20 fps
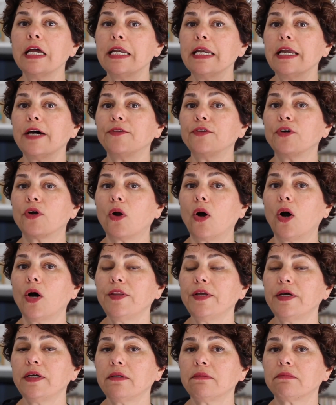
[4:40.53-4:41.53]
Now there are
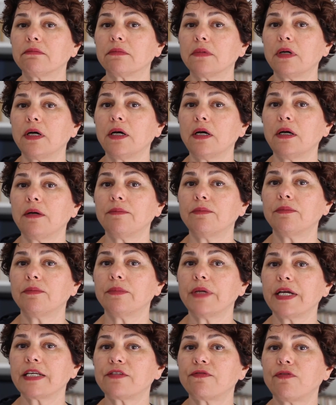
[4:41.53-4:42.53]
other
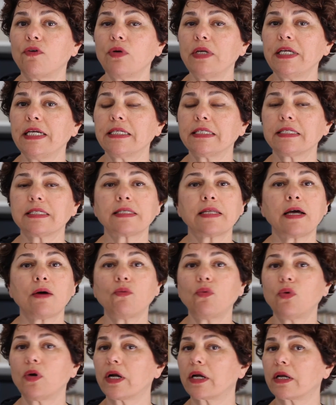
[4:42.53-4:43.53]
exfoliants that
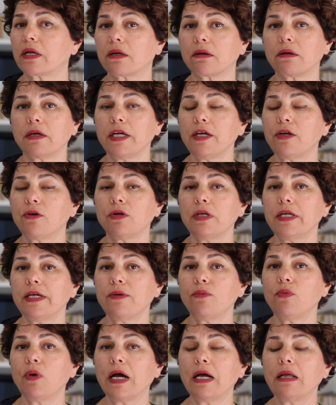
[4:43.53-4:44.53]
work
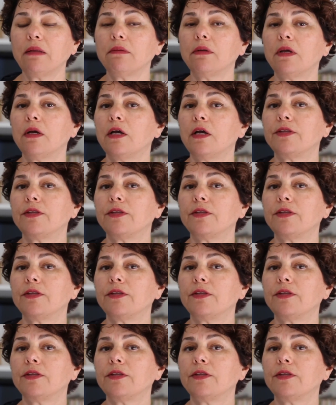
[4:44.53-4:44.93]
equally well.